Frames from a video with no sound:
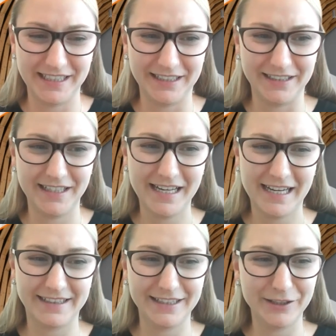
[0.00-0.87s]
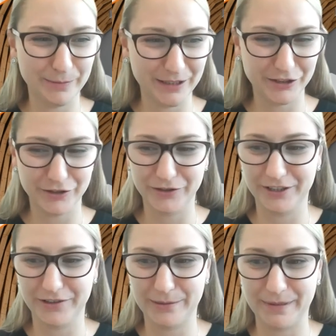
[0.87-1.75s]
And I think you mentioned
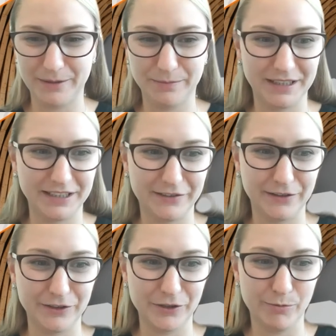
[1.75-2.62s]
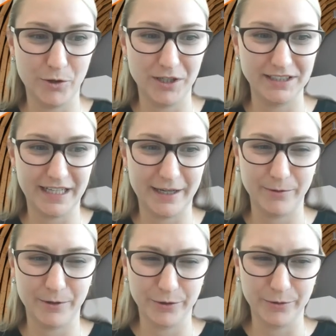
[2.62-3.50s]
earlier the best place to learn more is at
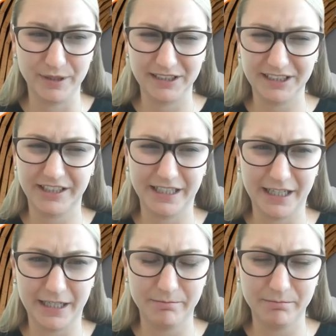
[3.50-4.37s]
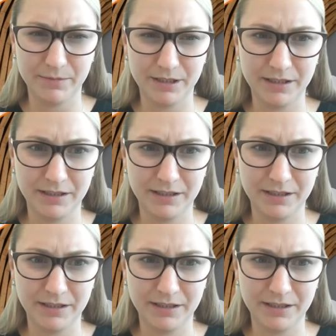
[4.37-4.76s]
recruitmilitary.com.